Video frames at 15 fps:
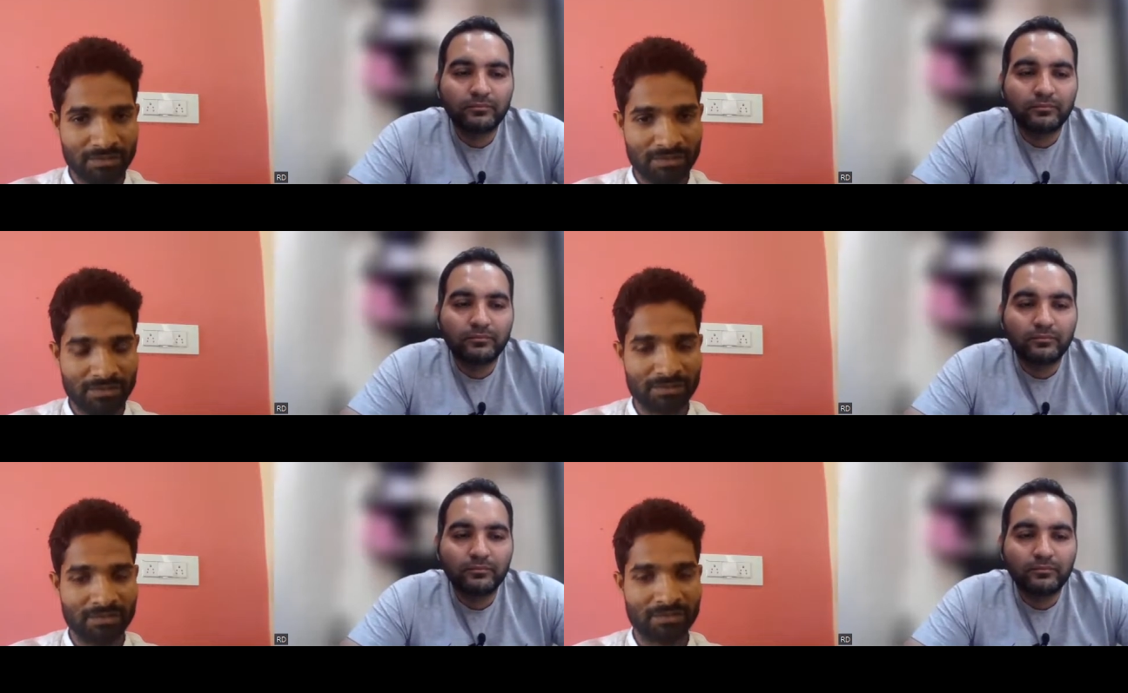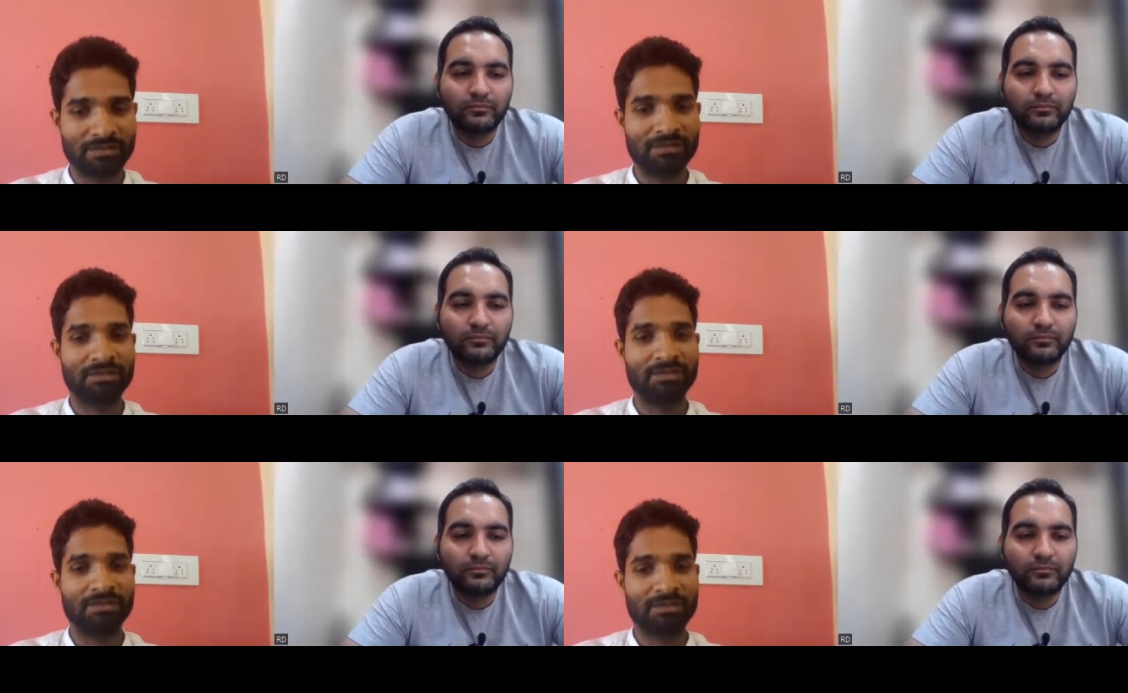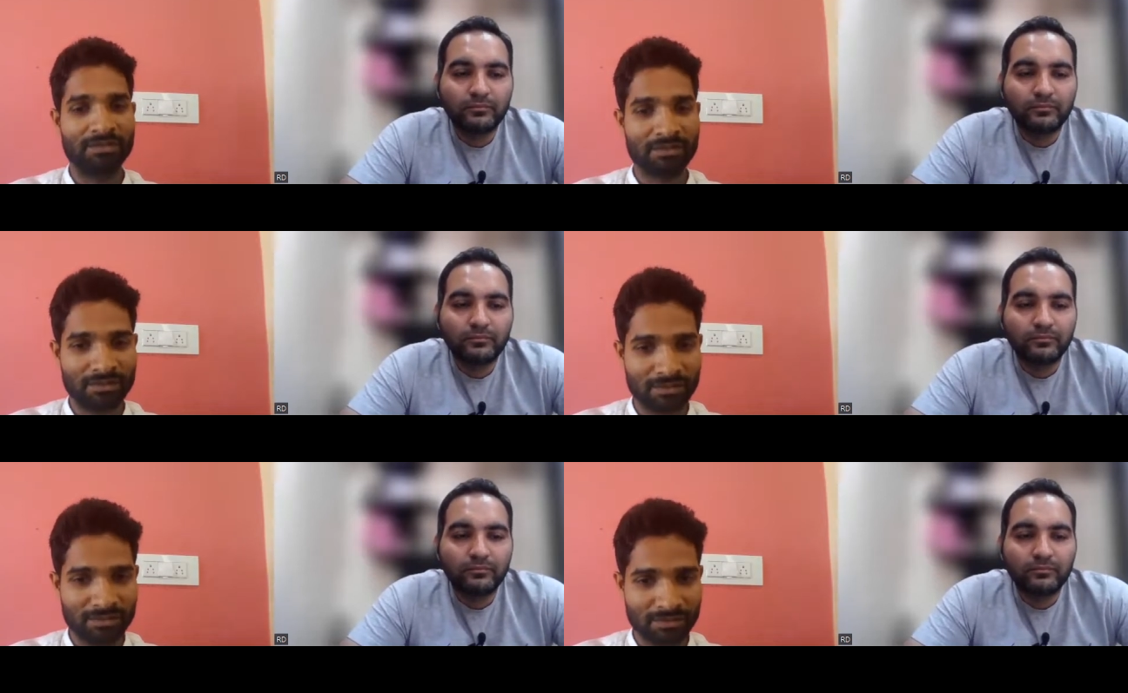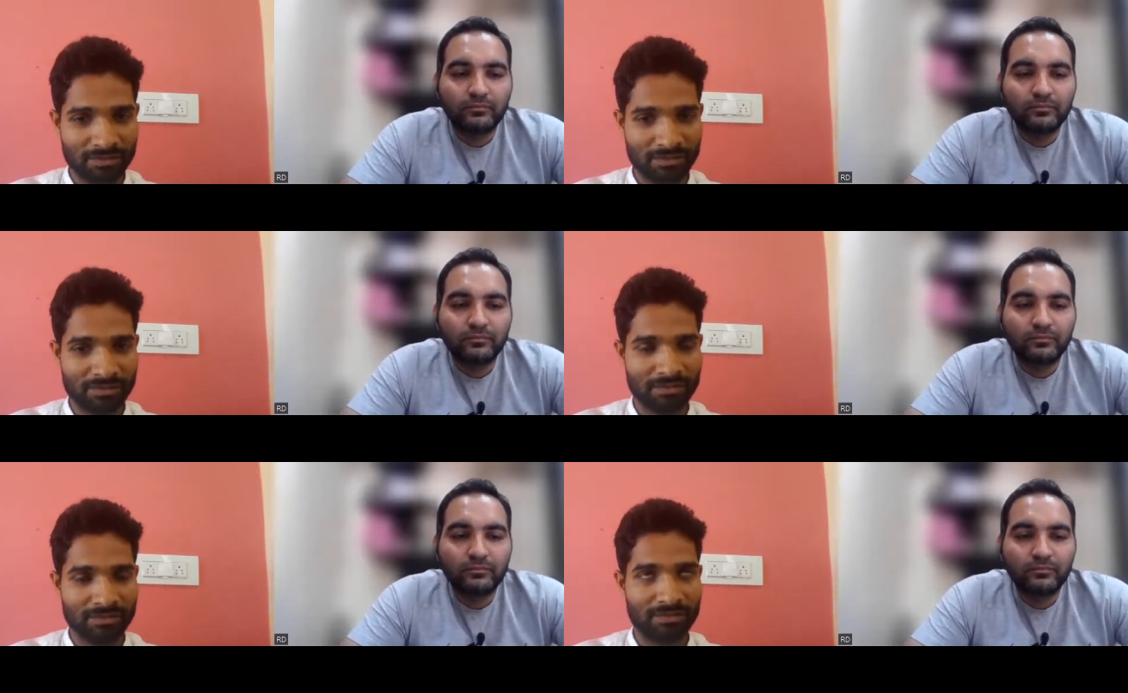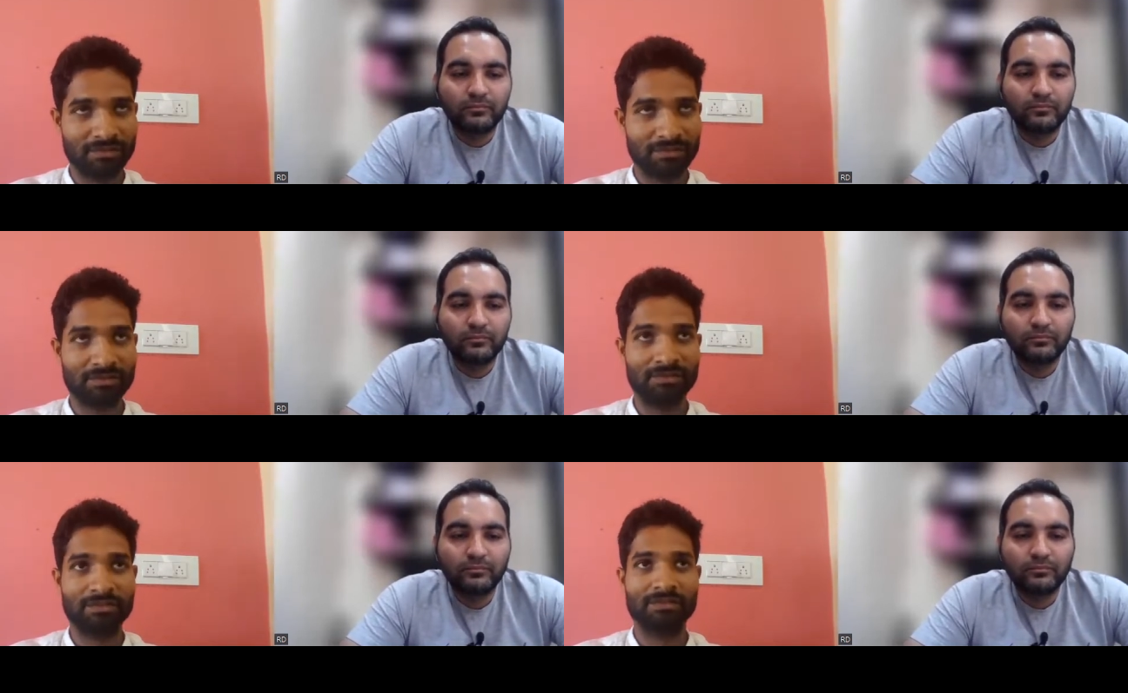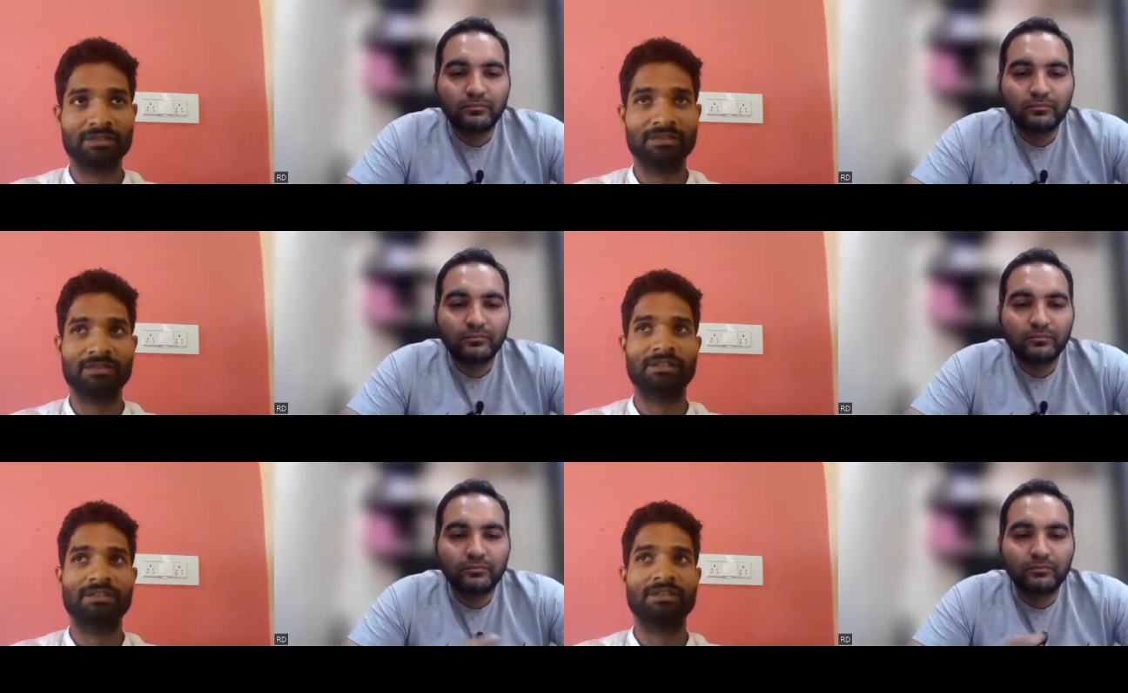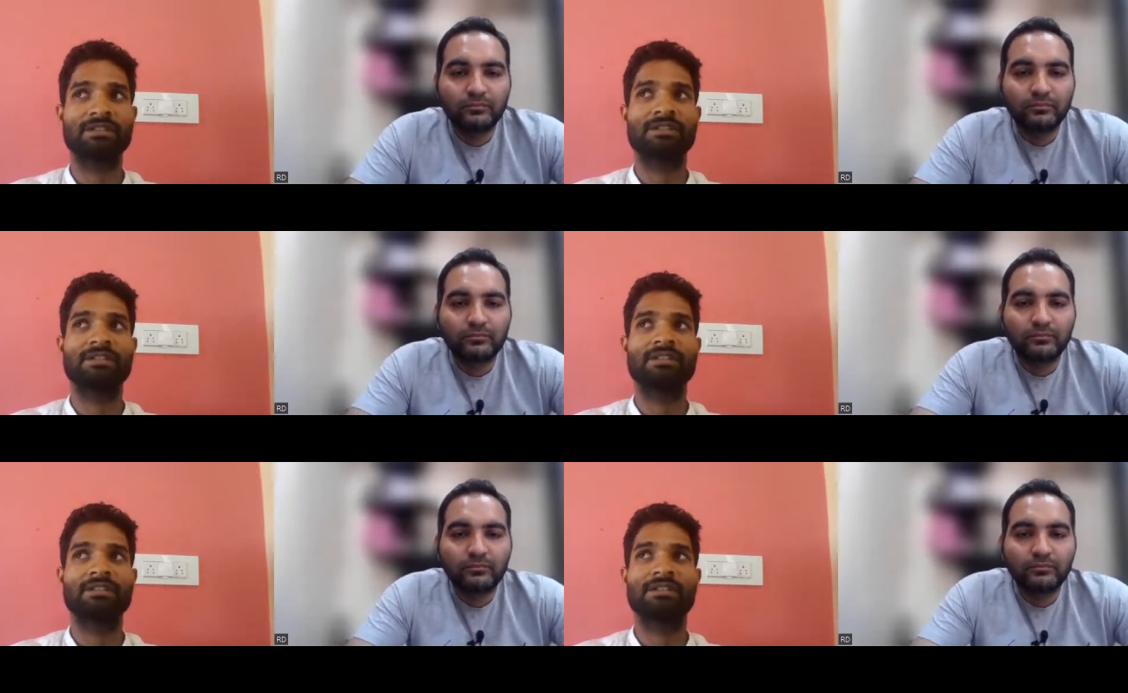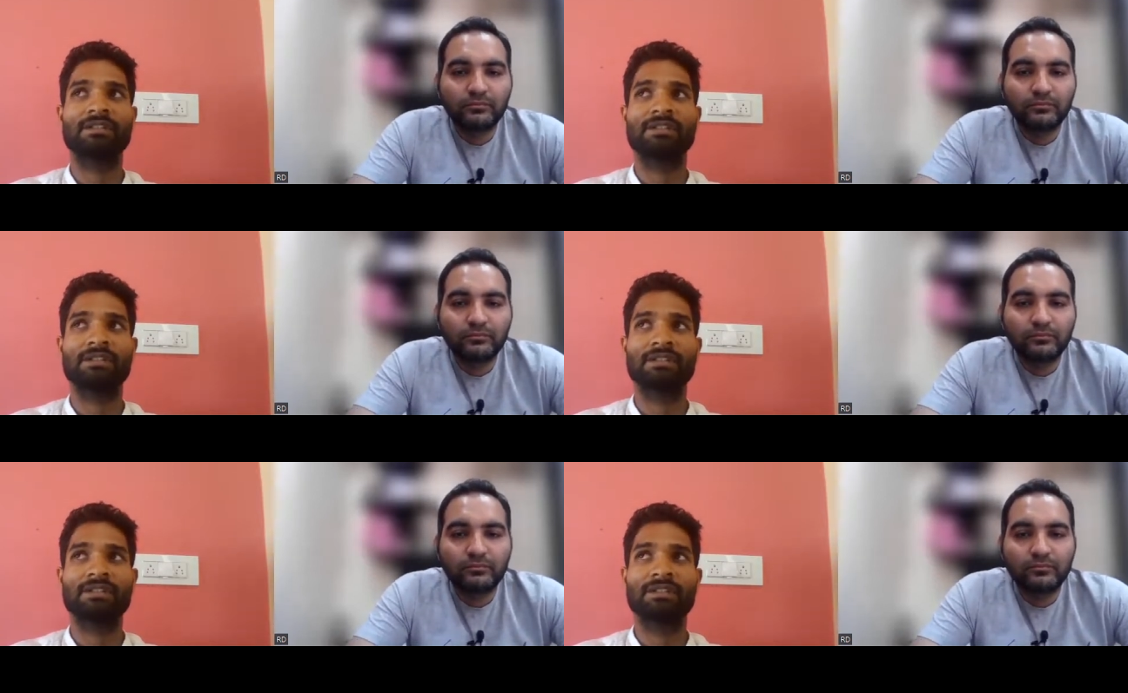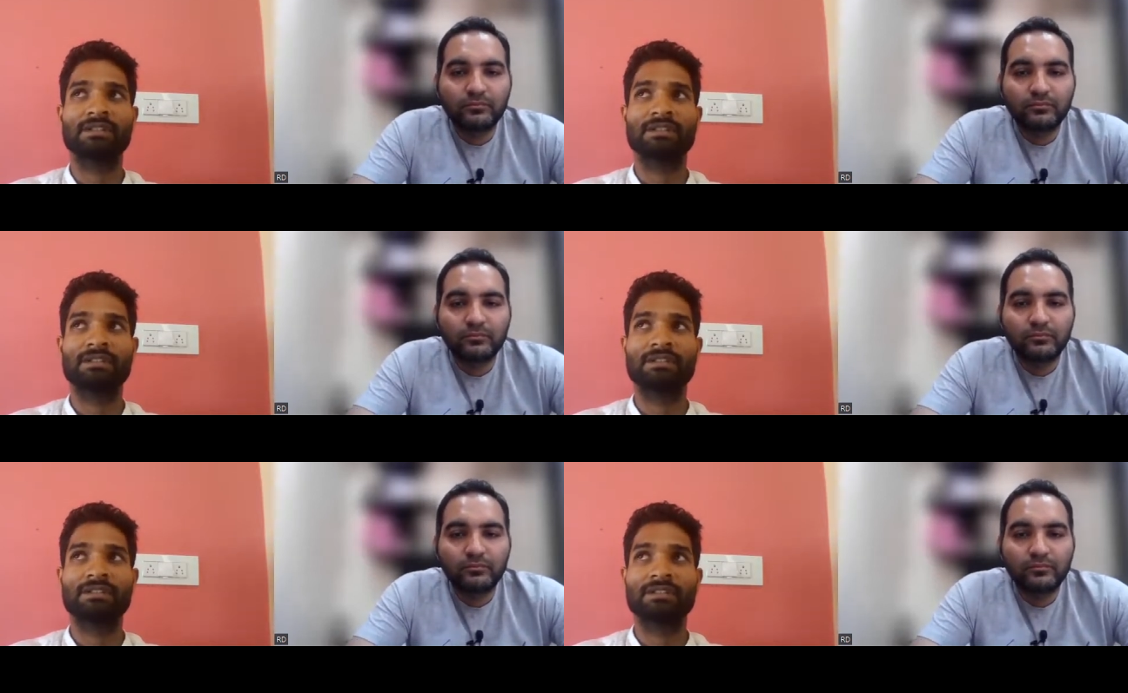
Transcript: No one is speaking in this clip.